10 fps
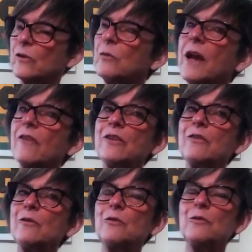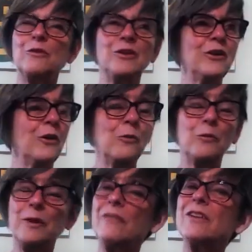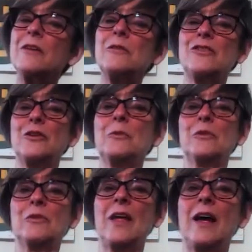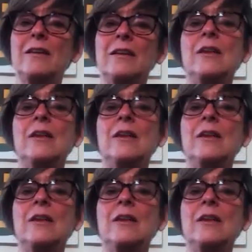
So we have to, you know, we have to come to terms with that.